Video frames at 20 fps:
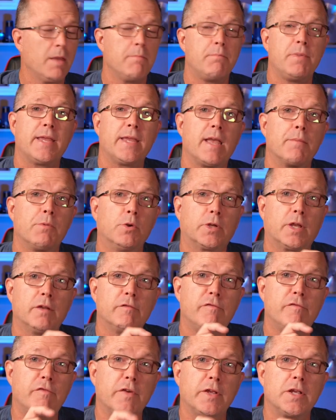Being able to
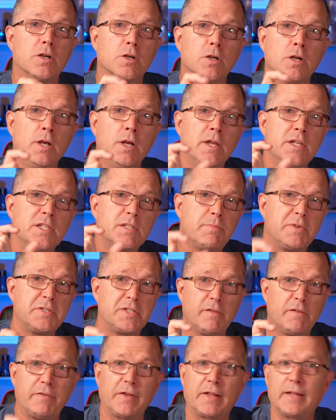configure
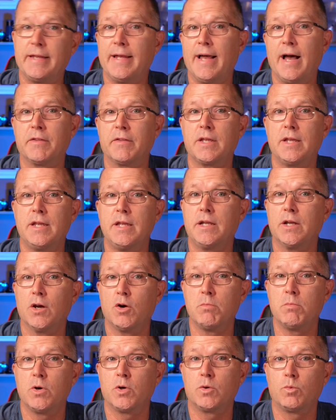specifically how the
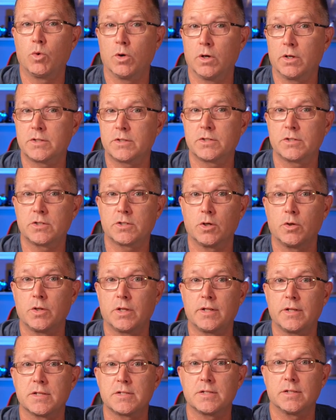eco mode works so
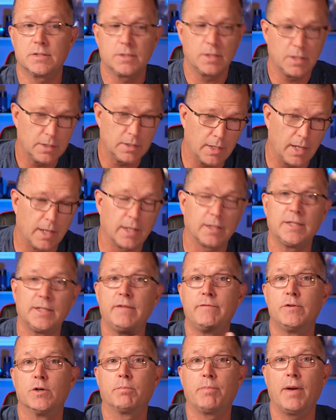it doesn't
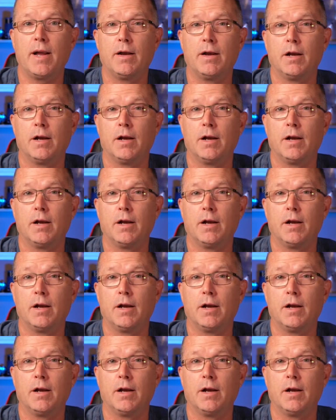leave